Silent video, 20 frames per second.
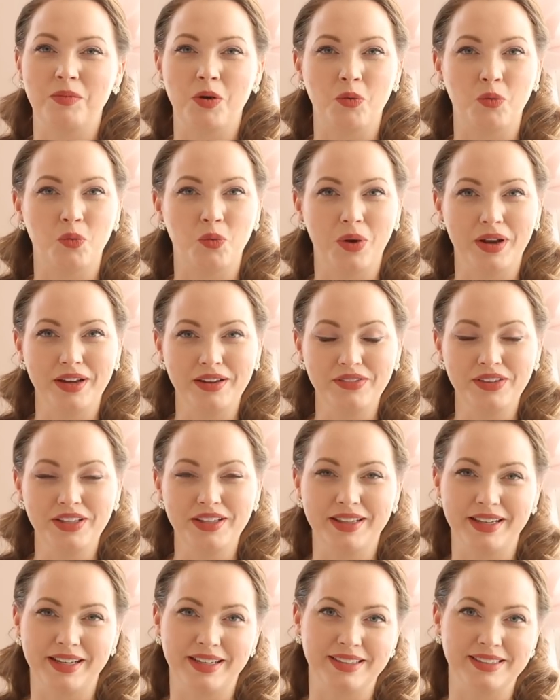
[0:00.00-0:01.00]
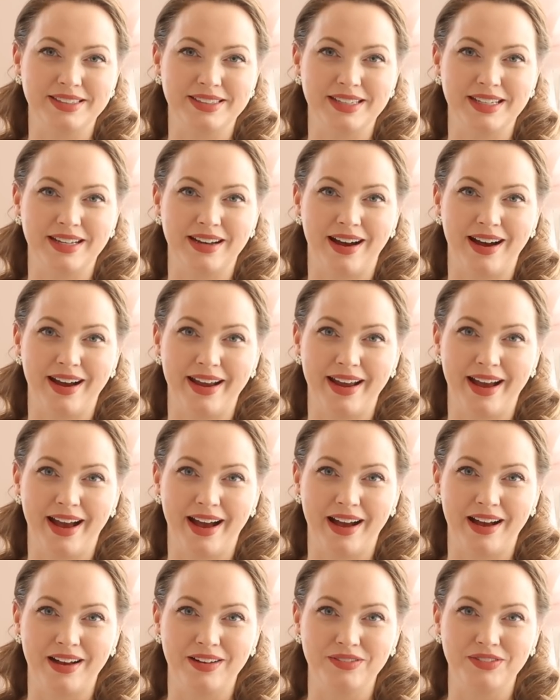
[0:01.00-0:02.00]
one of the things that I
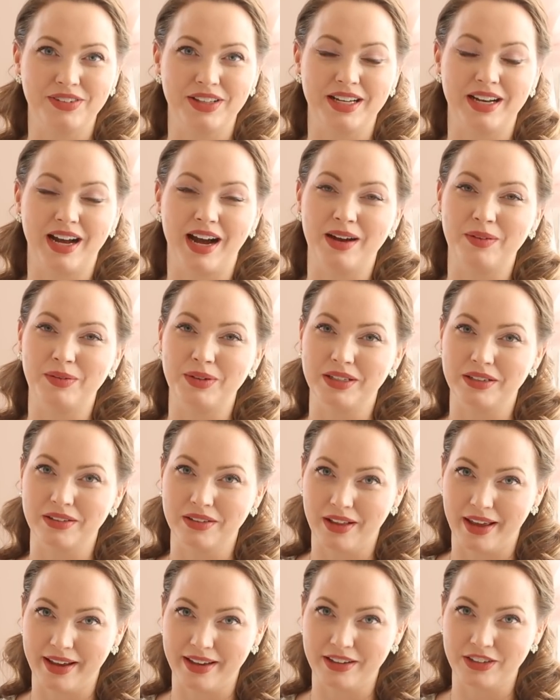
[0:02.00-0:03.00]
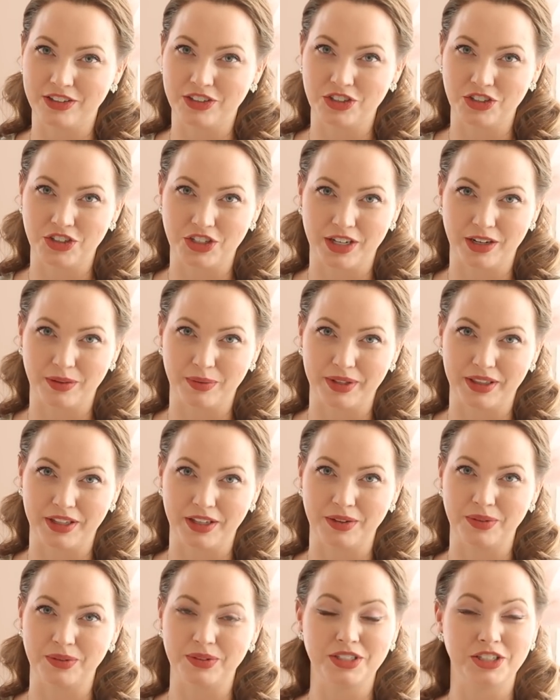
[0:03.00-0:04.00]
have that I would like to share with
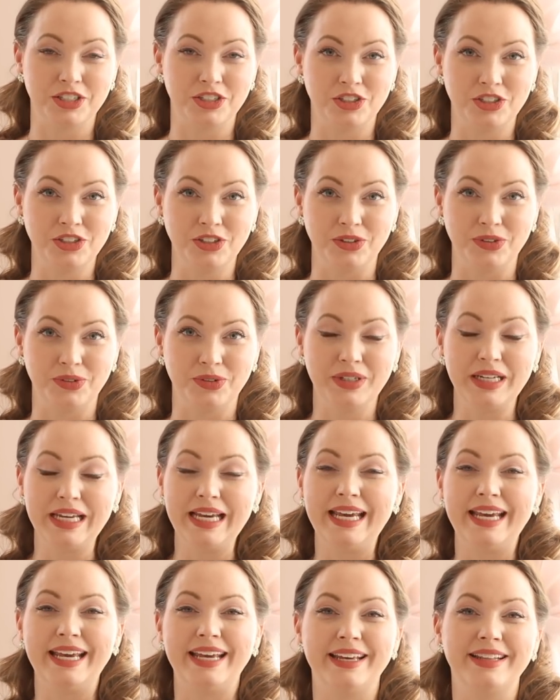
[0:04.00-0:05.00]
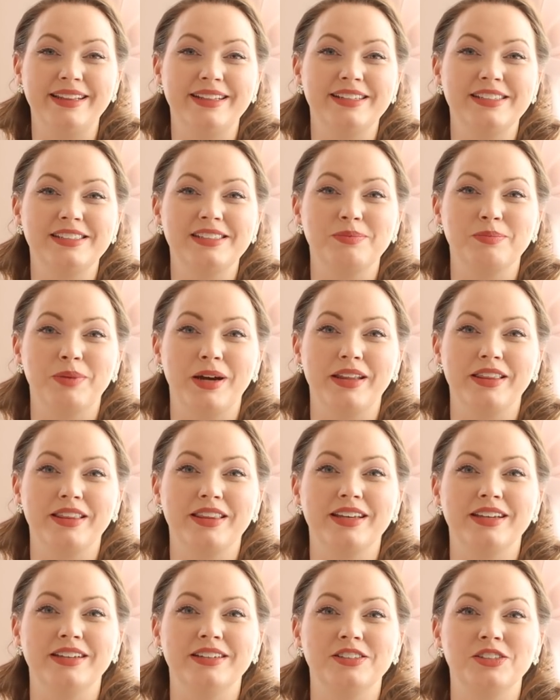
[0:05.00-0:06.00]
you to do in this month
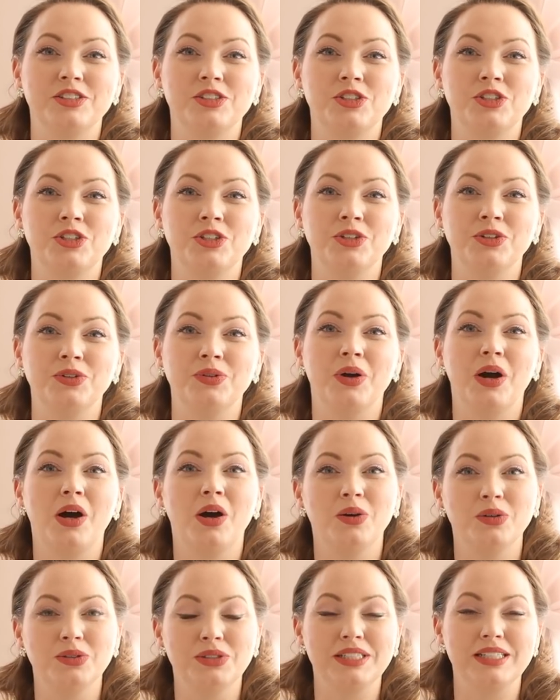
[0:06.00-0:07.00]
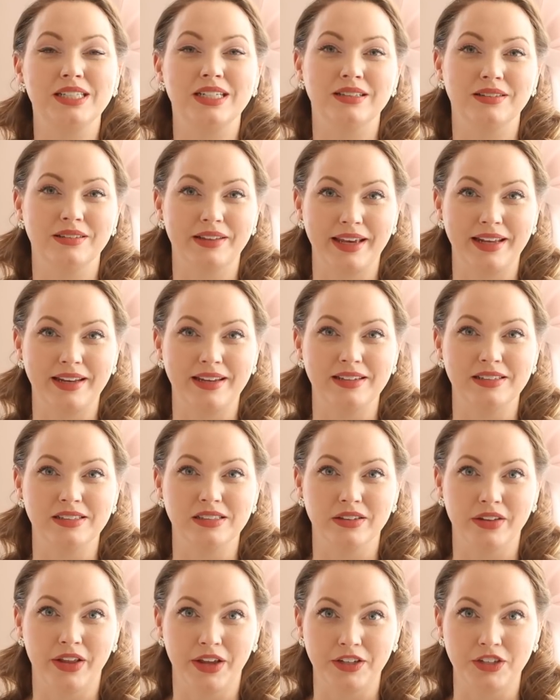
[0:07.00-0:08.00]
is to host a
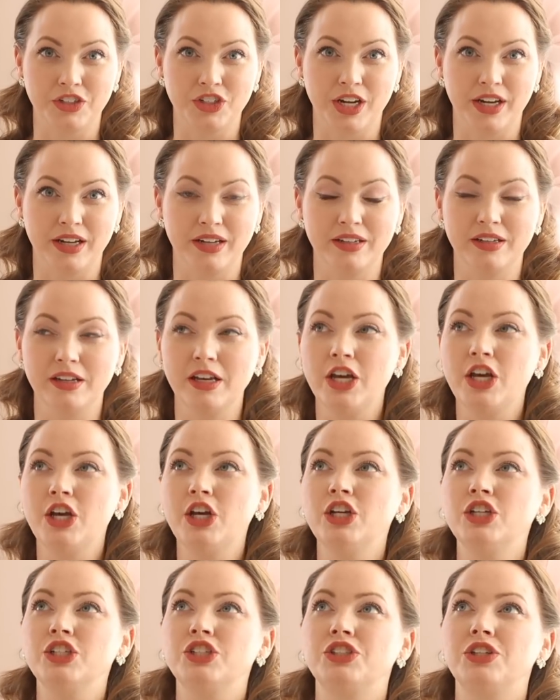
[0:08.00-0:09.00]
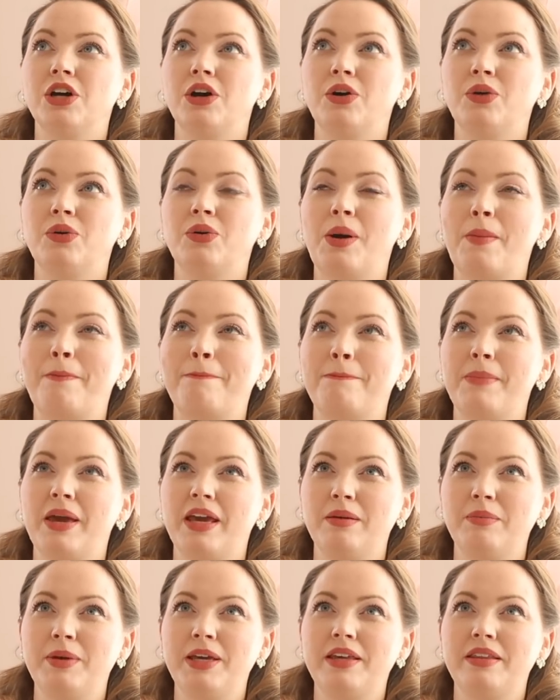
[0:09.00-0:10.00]
ladies' luncheon. So
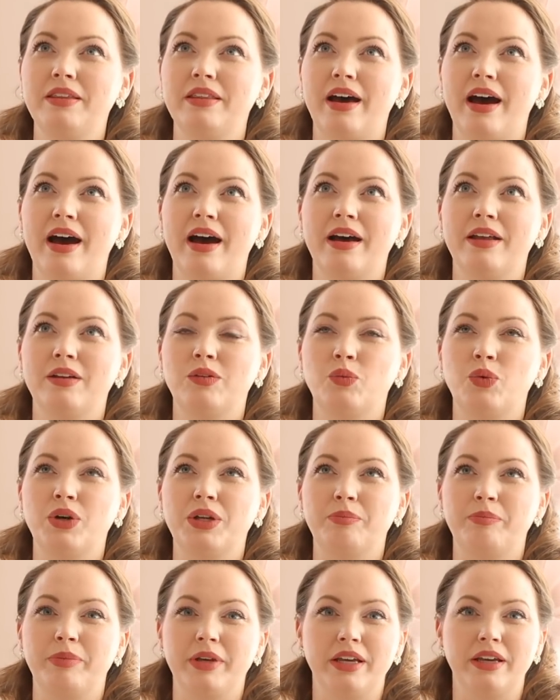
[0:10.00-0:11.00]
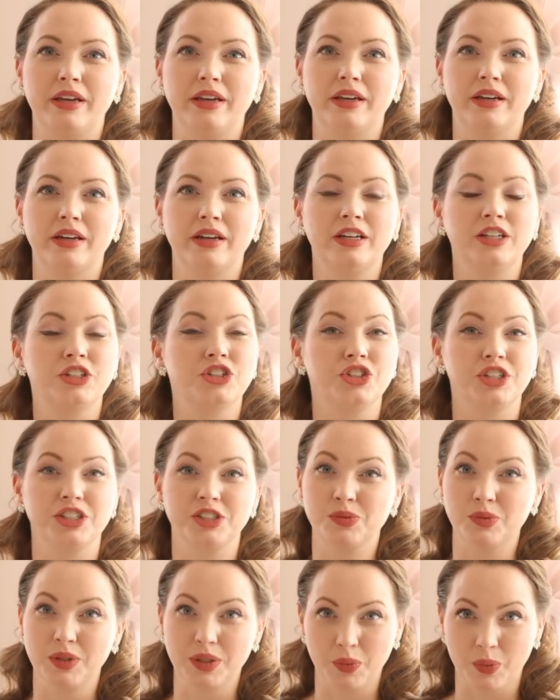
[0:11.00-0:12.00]
maybe that would be
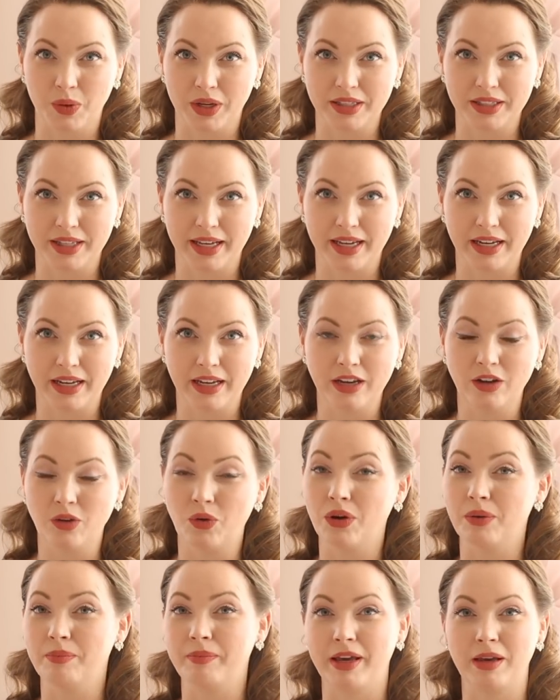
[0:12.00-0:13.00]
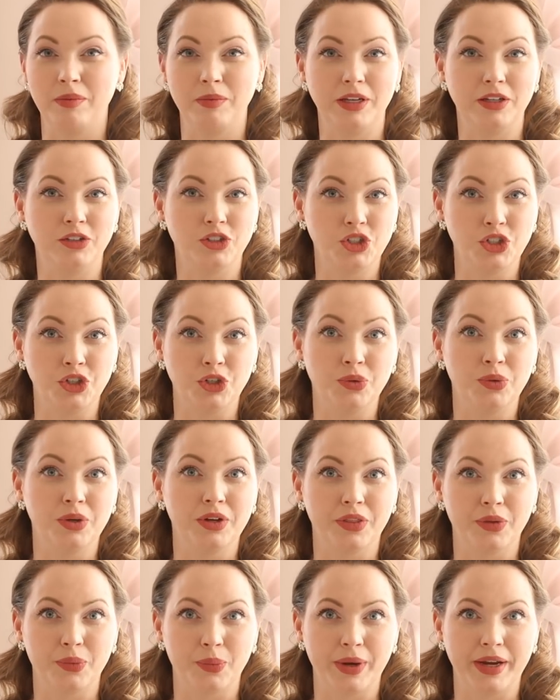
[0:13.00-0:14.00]
just with one lady or maybe 2 or
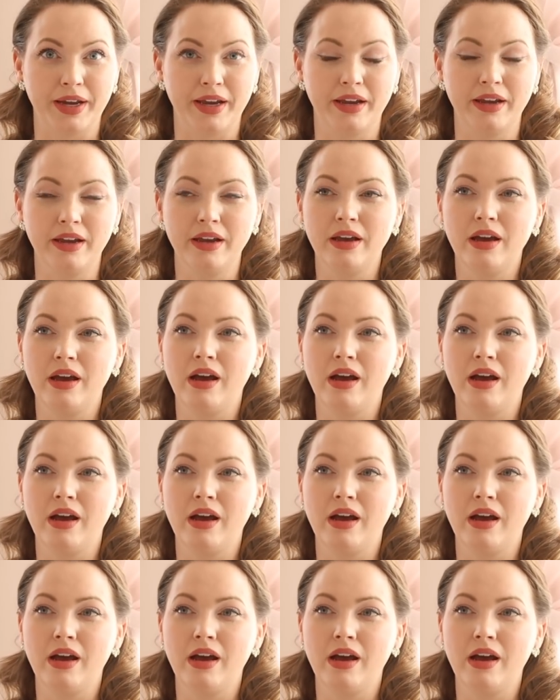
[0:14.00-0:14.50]
3.